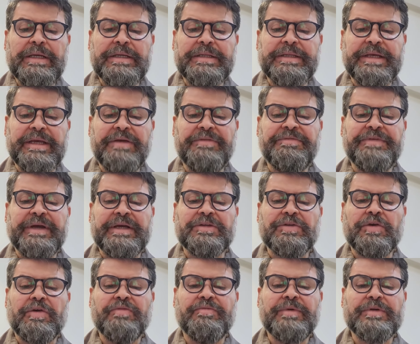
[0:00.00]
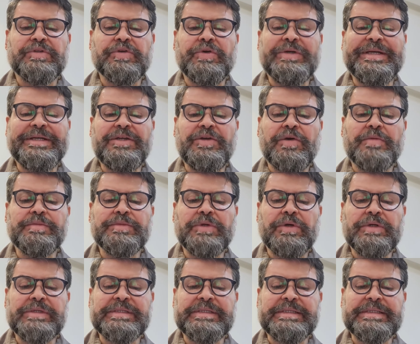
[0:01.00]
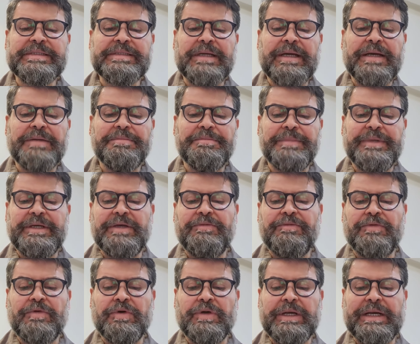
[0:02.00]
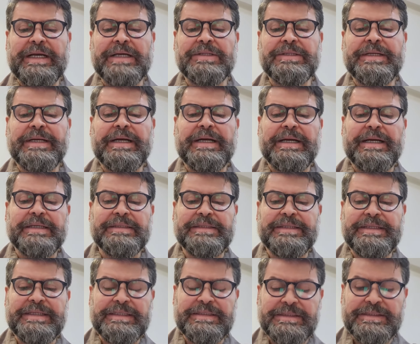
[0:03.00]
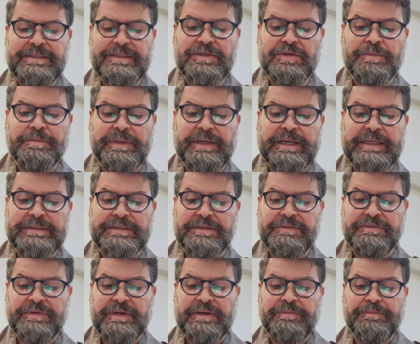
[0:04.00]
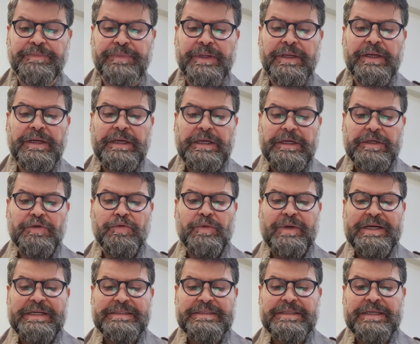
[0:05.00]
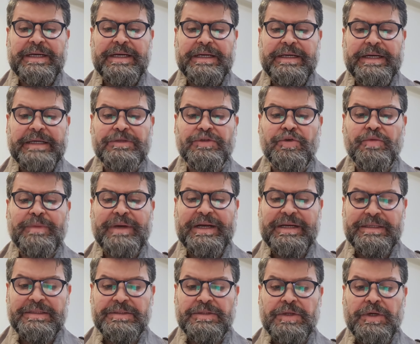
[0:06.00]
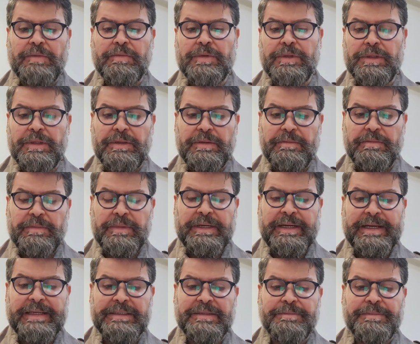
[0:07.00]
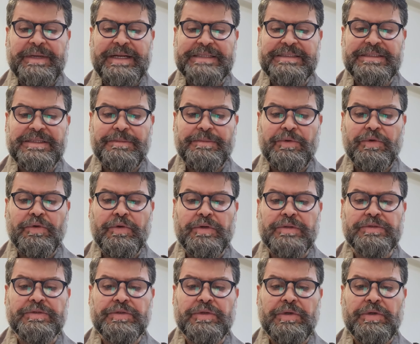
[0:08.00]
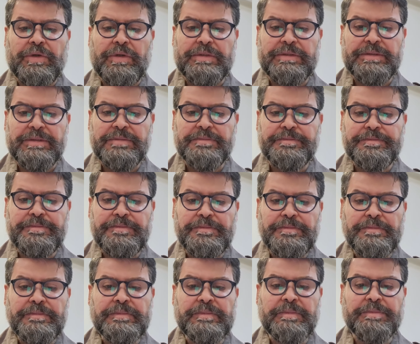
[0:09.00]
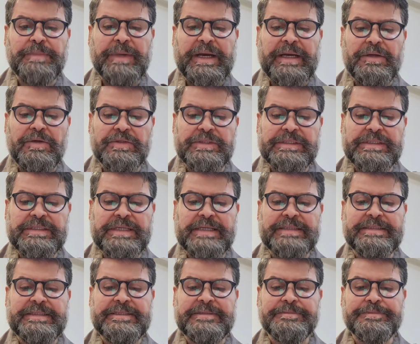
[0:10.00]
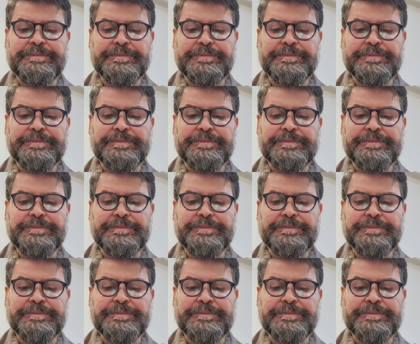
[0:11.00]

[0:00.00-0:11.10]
the effect of botulinum toxin type B for hydradenitis suppurativa. It was a randomized double-blind placebo-controlled pilot study.